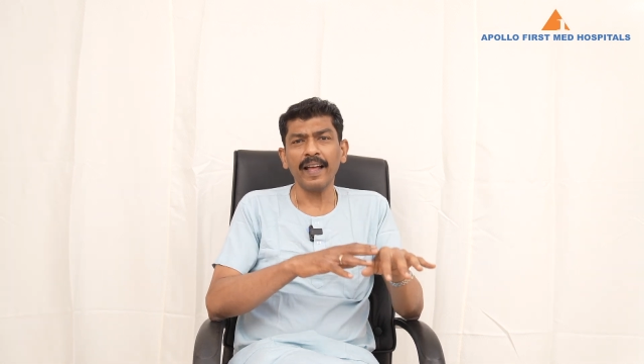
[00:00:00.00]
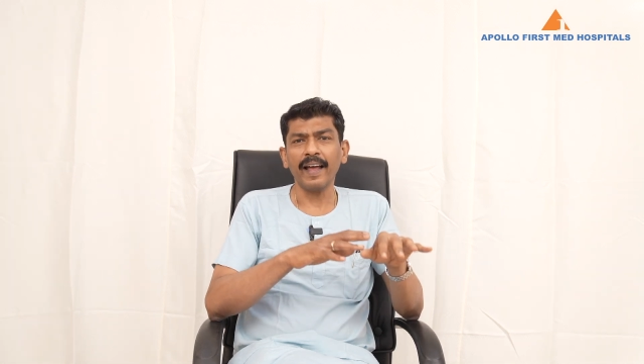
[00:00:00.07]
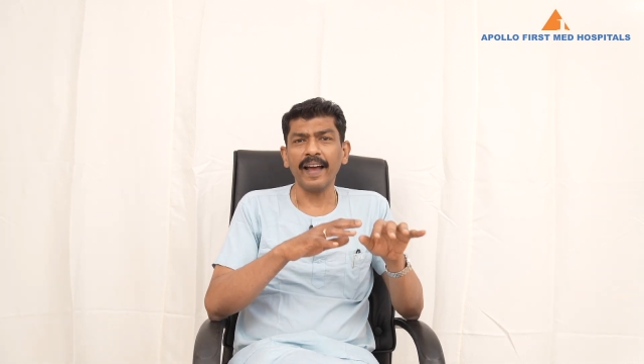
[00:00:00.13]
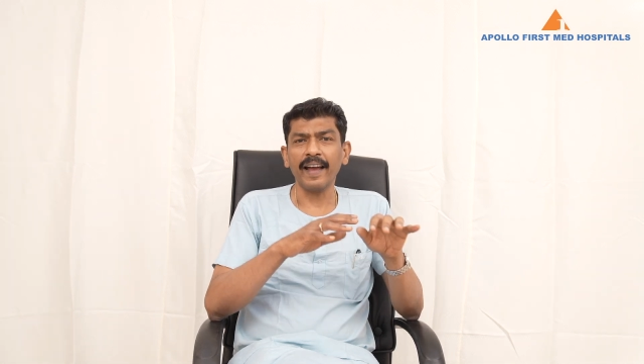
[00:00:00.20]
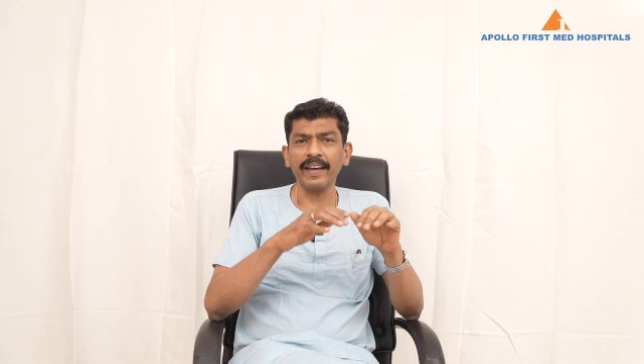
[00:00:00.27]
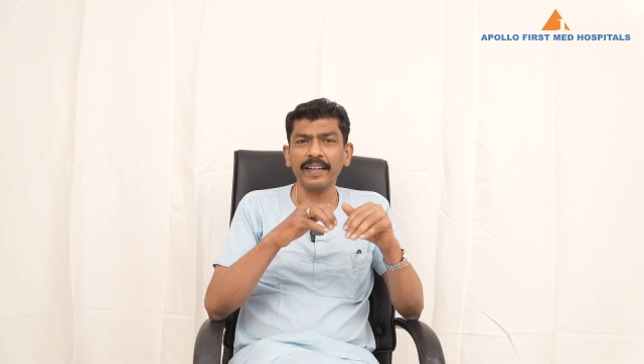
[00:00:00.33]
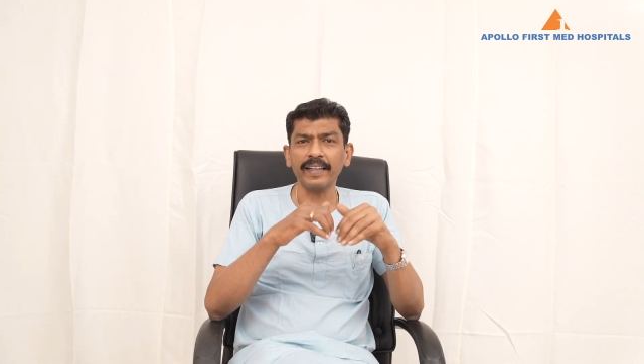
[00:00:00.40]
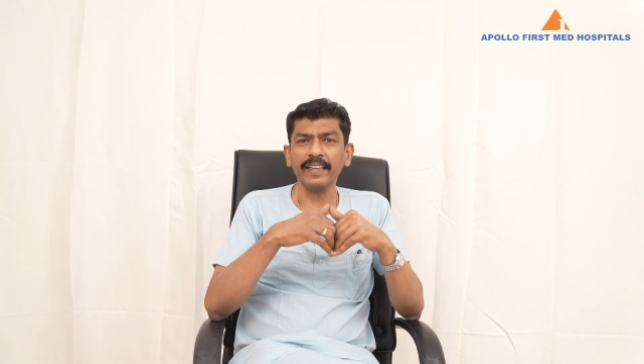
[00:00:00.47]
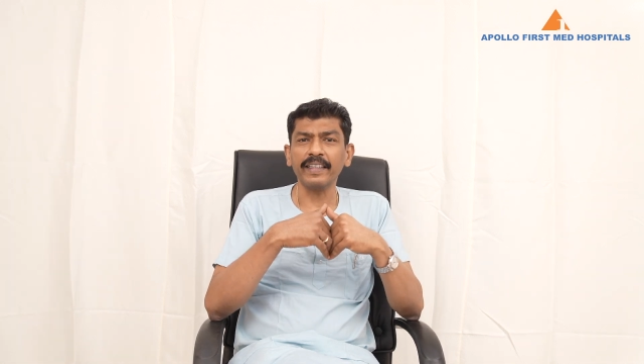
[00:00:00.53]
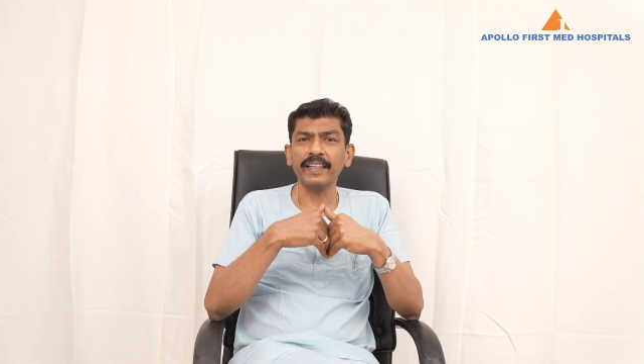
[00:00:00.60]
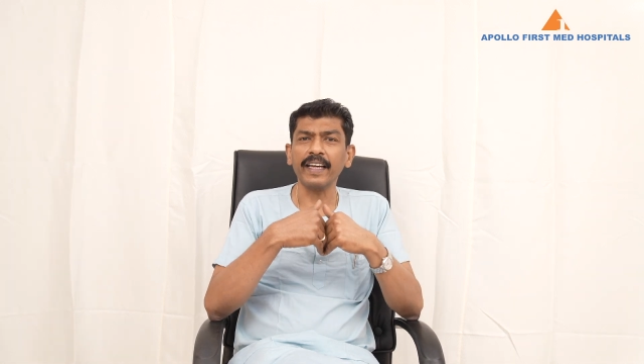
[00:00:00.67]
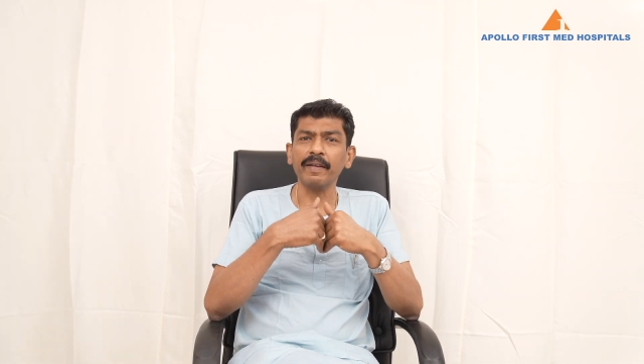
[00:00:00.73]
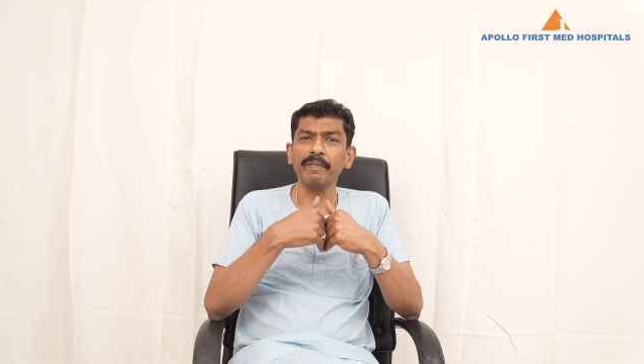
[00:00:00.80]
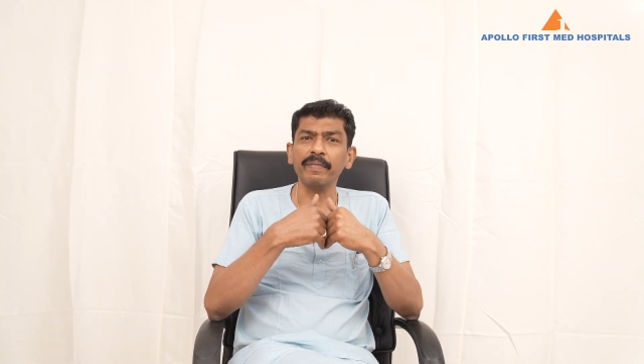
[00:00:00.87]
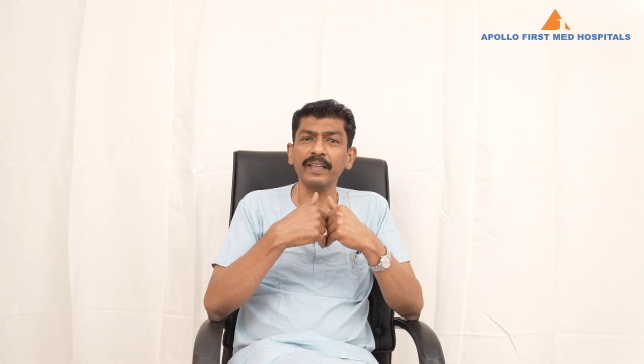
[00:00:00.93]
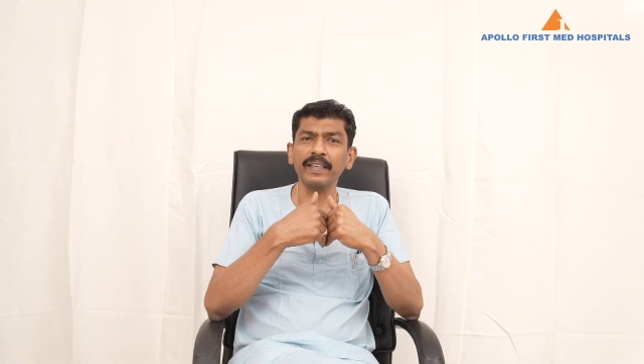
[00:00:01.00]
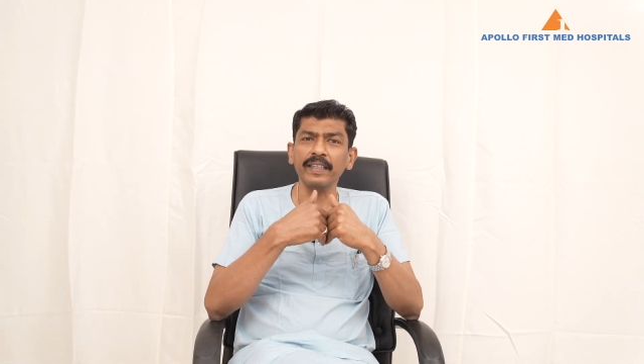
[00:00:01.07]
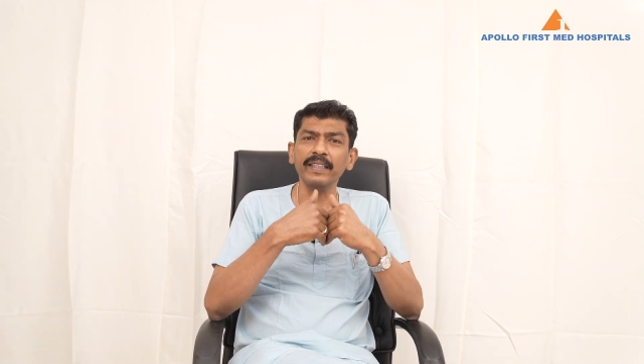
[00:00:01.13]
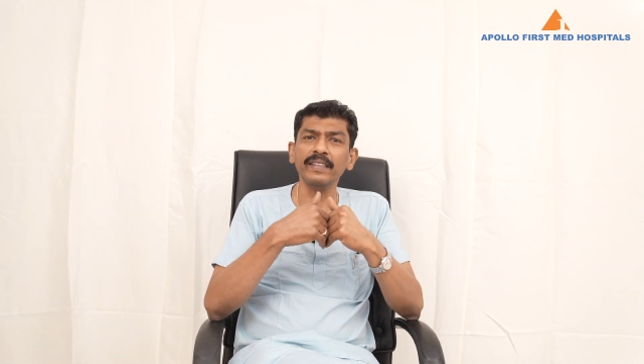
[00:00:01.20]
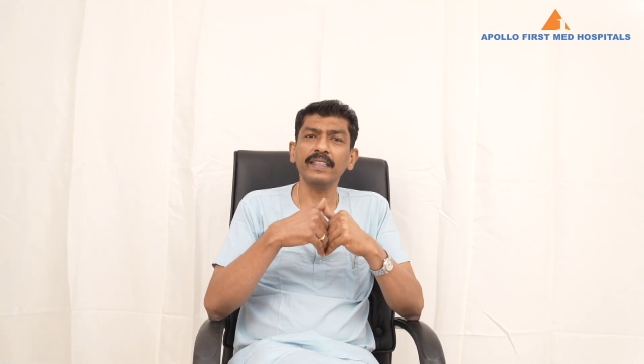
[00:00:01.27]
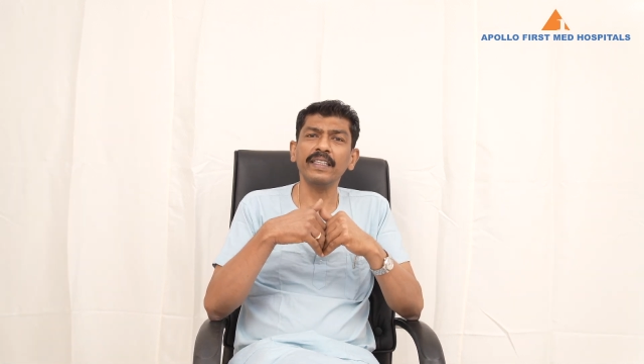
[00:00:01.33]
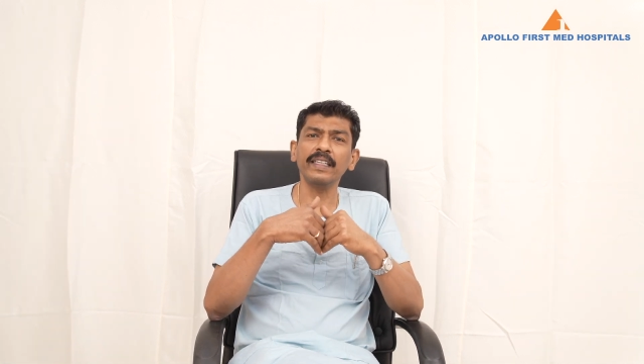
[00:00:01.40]
and it can be
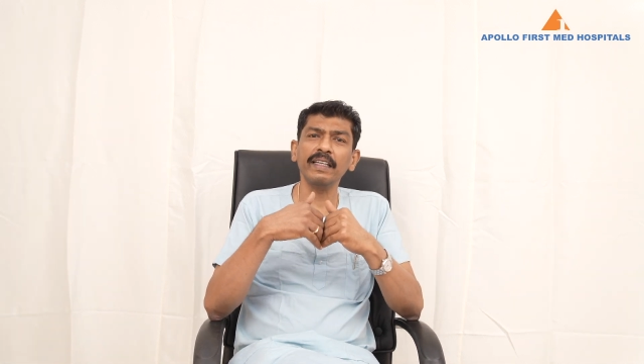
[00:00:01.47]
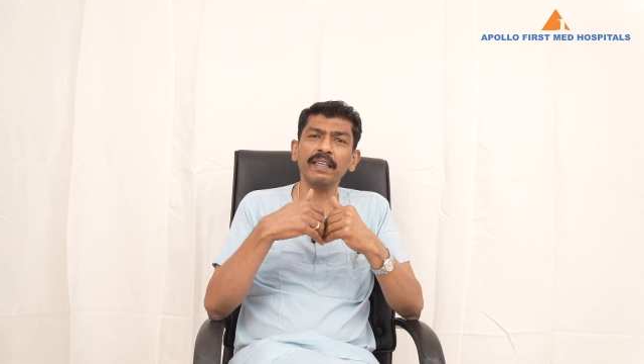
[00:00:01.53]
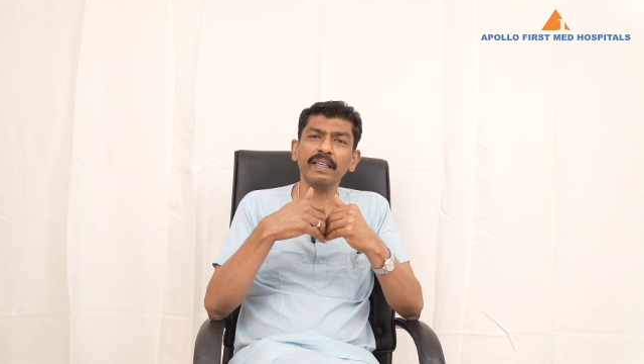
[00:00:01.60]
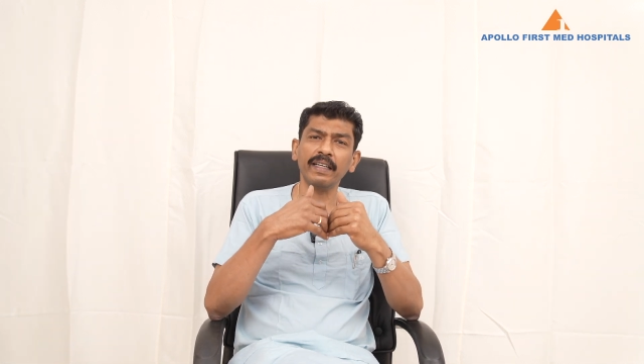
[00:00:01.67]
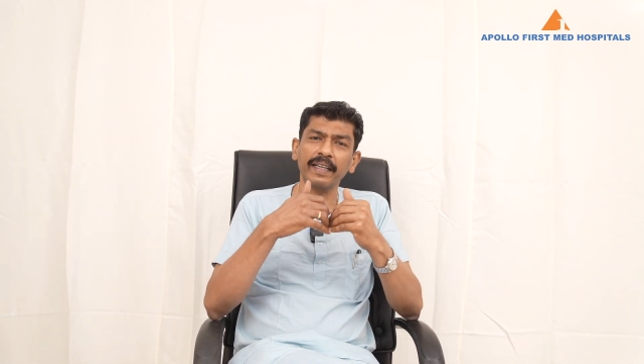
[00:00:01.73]
easily